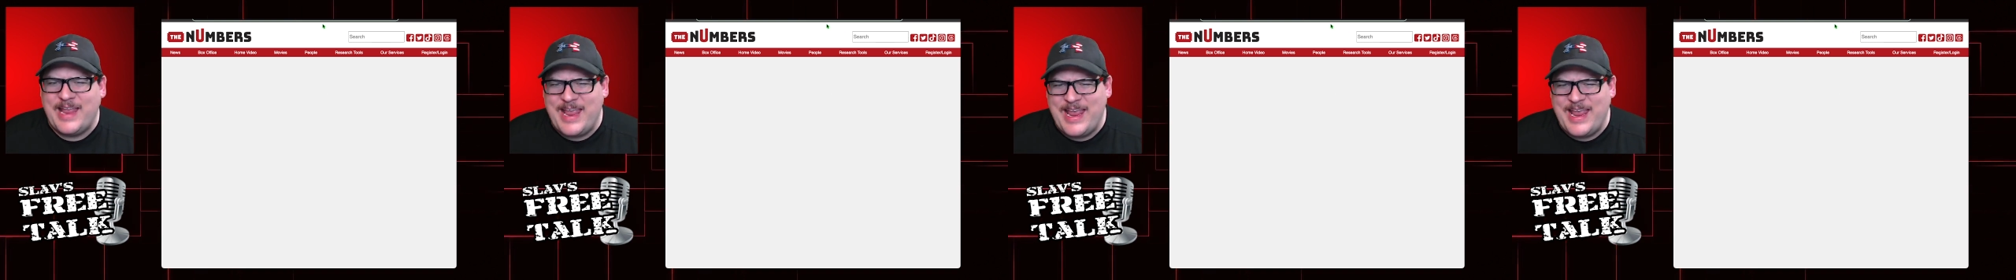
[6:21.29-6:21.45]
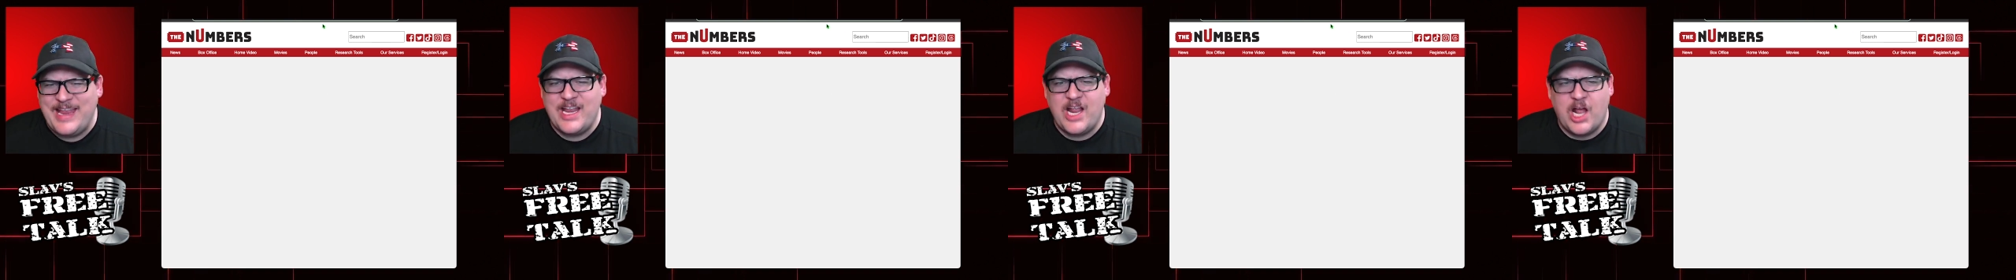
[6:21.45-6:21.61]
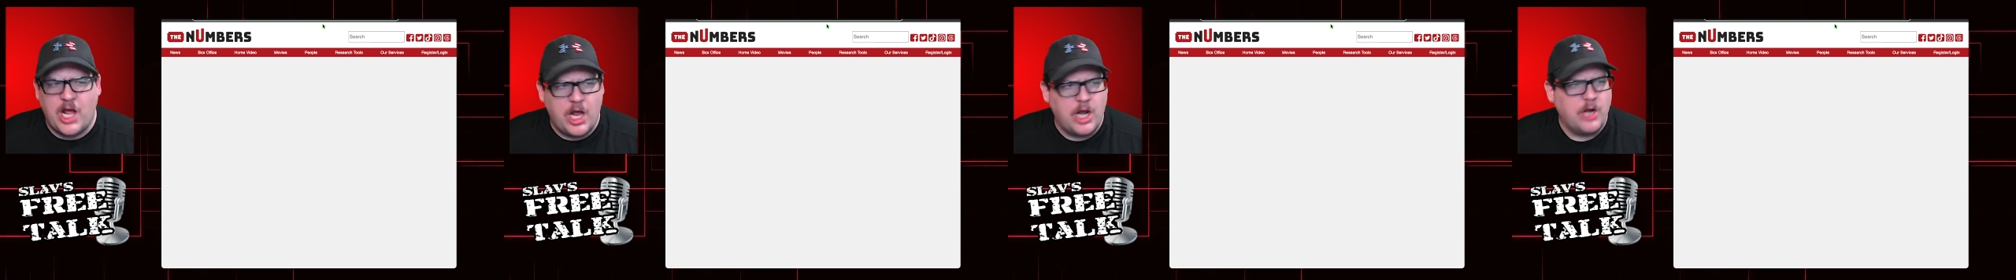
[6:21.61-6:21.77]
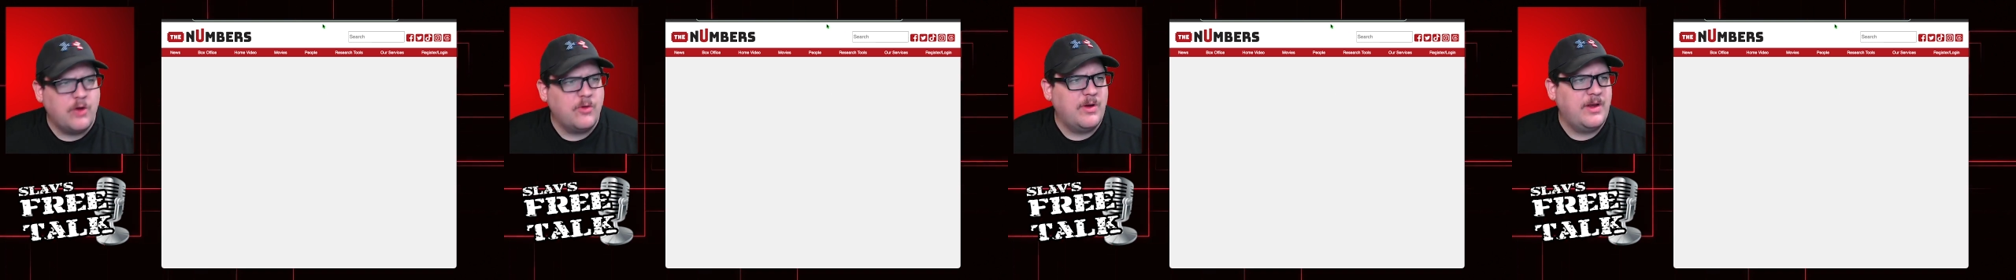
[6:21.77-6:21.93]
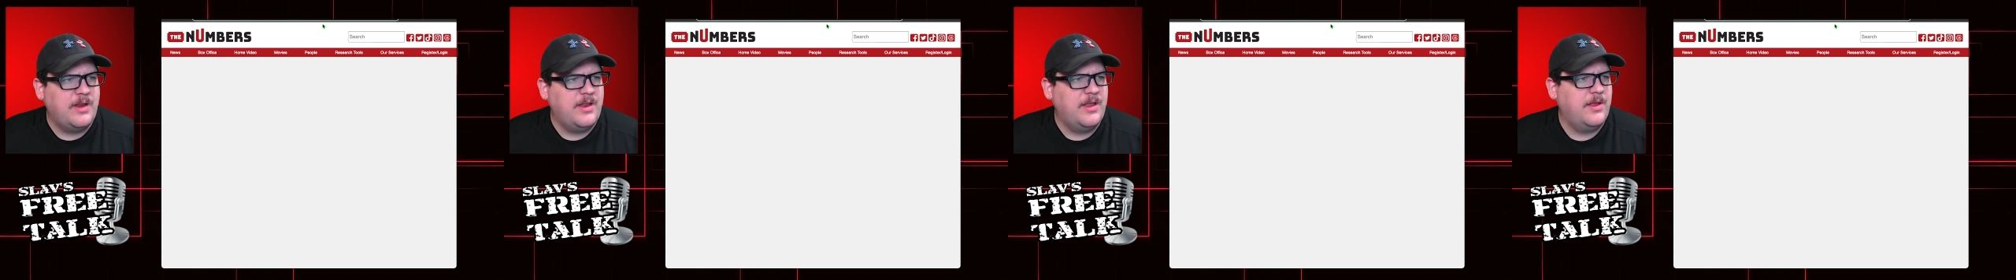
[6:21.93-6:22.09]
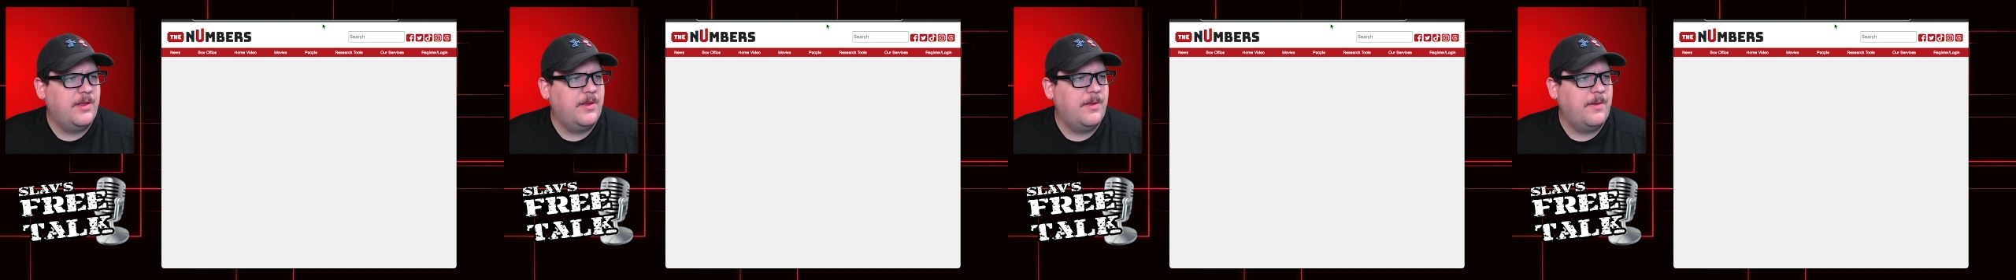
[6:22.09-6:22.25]

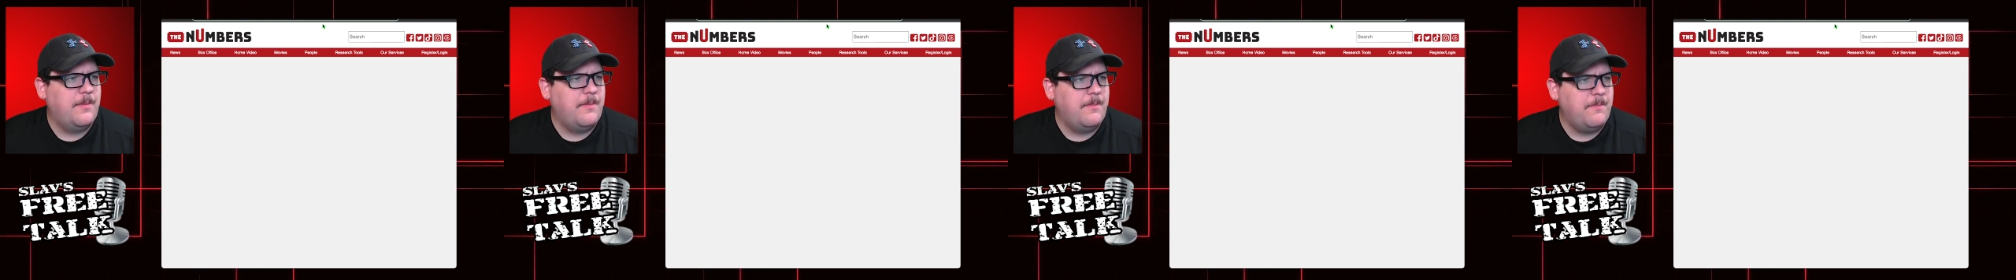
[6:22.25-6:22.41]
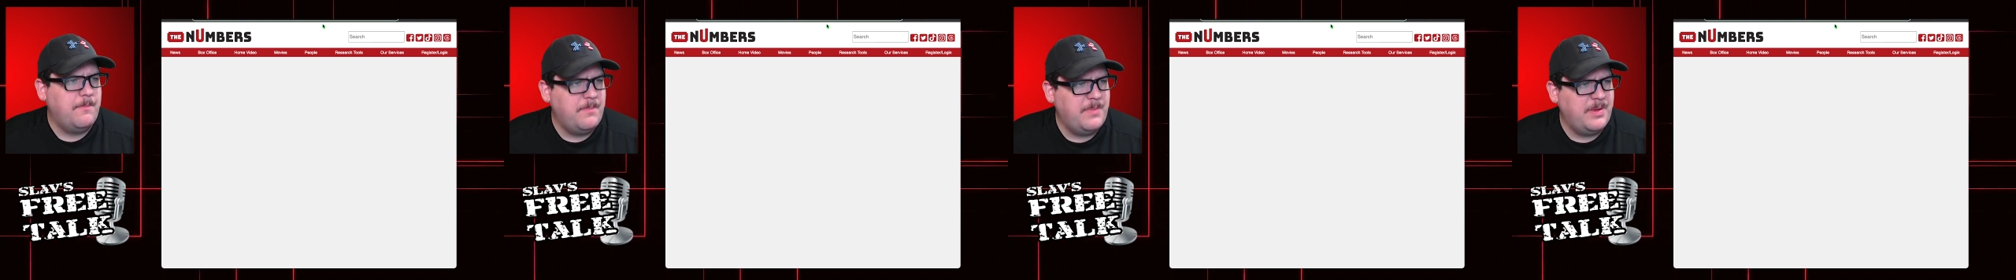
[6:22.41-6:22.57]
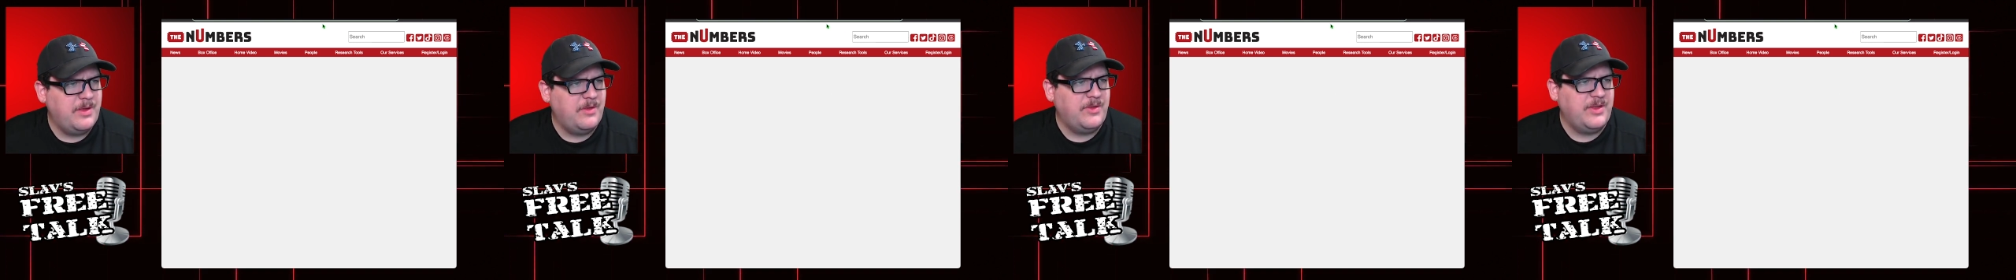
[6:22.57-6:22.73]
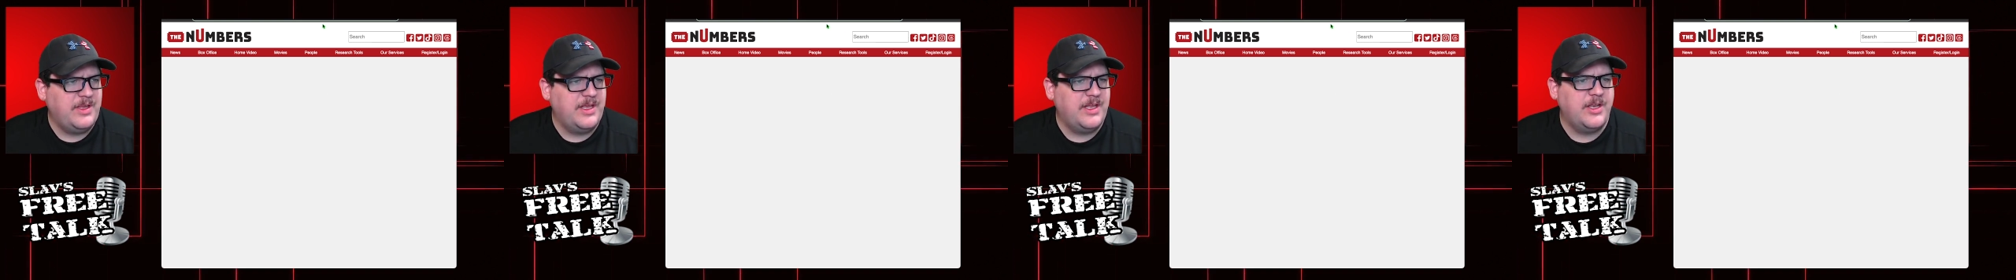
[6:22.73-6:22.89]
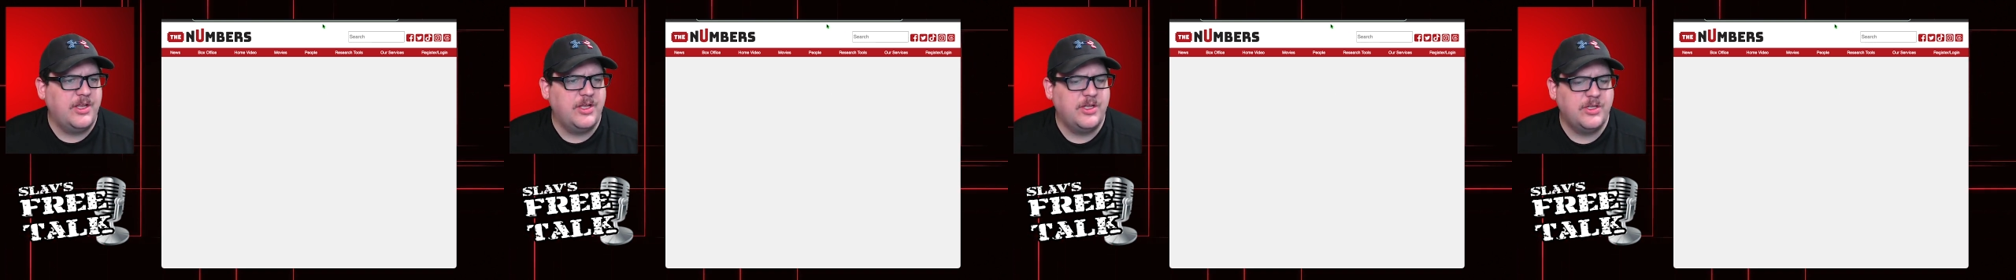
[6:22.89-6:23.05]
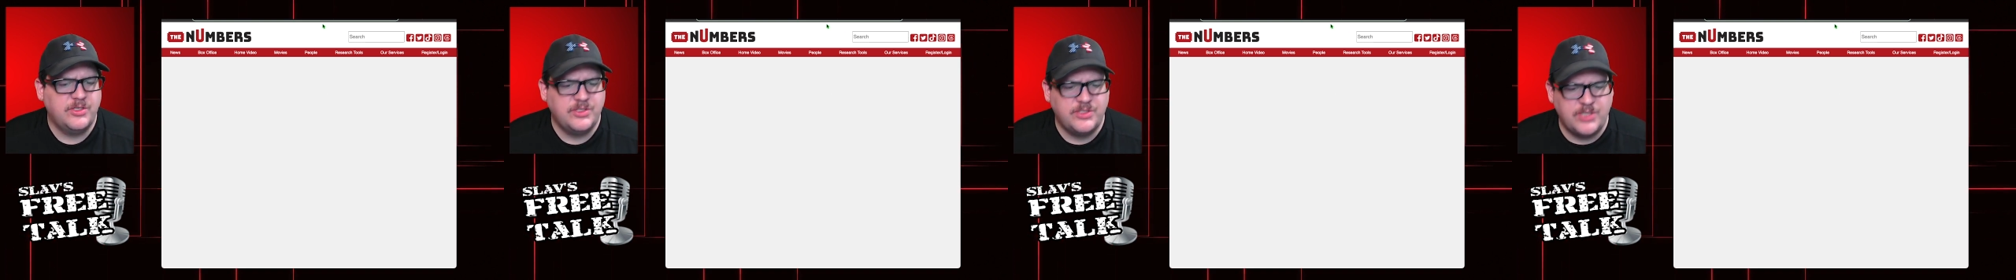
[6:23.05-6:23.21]
$800 million,